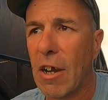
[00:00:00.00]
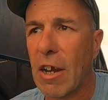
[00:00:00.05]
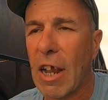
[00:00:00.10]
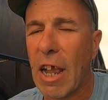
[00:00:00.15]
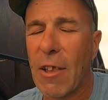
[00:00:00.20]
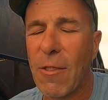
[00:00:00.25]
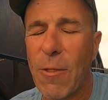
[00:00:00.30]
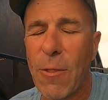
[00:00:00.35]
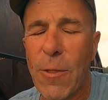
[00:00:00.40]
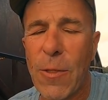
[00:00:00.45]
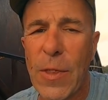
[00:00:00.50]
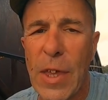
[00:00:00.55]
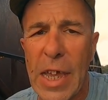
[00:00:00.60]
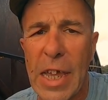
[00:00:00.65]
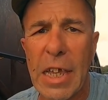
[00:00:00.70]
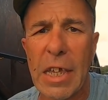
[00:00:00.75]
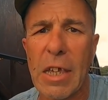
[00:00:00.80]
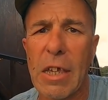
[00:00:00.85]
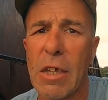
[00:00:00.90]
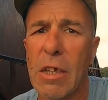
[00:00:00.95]
And I
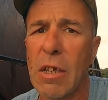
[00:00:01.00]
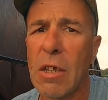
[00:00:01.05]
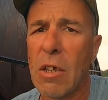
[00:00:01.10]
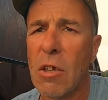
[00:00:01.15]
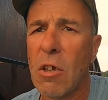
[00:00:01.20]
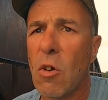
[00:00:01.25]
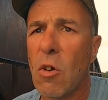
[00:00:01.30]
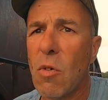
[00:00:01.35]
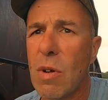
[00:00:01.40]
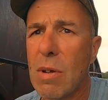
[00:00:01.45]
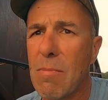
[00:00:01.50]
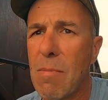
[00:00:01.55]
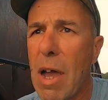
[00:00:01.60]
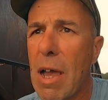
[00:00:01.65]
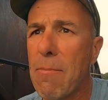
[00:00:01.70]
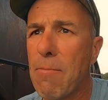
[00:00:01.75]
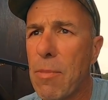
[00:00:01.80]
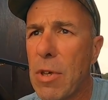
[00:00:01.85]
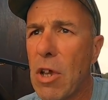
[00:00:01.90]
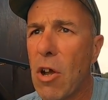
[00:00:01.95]
think we
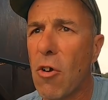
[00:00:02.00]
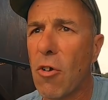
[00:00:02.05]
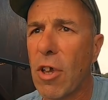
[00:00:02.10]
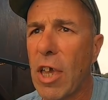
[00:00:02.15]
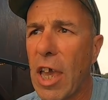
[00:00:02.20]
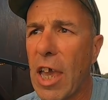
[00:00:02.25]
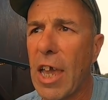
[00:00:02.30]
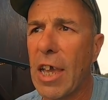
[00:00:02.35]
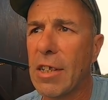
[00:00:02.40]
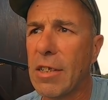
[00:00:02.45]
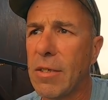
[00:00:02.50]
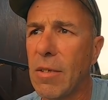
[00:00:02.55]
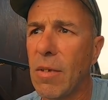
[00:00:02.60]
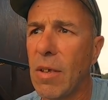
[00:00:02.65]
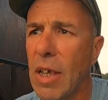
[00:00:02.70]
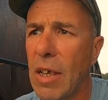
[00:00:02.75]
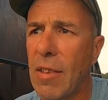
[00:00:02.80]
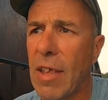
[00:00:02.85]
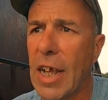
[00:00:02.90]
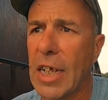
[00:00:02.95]
might be okay
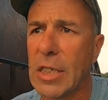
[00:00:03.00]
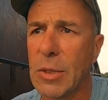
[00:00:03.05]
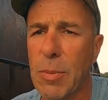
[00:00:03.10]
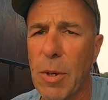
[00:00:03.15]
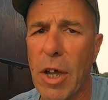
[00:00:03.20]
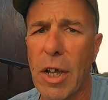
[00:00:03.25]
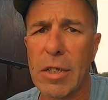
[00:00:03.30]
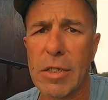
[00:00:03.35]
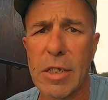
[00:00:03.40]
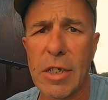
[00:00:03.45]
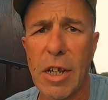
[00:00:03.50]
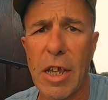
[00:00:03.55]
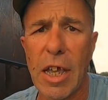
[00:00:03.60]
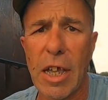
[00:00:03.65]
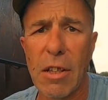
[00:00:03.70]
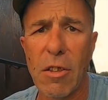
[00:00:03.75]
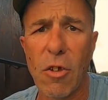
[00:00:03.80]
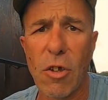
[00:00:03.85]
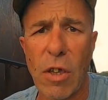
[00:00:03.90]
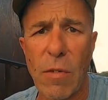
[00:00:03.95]
in that spot
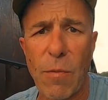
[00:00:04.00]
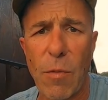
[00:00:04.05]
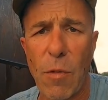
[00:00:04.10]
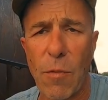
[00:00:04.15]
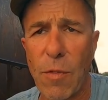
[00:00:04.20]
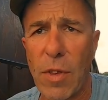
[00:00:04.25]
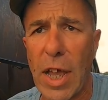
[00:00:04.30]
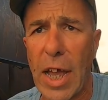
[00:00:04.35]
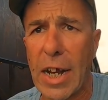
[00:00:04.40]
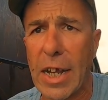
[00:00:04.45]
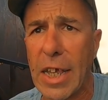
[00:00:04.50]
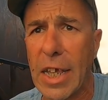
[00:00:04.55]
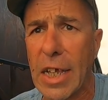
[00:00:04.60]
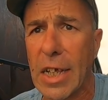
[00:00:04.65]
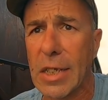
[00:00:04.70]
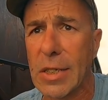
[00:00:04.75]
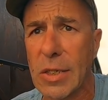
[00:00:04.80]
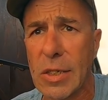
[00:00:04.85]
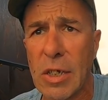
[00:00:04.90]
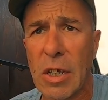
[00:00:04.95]
today looking for
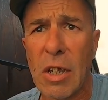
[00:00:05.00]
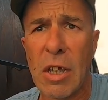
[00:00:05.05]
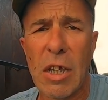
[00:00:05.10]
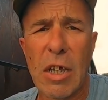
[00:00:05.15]
flatheads.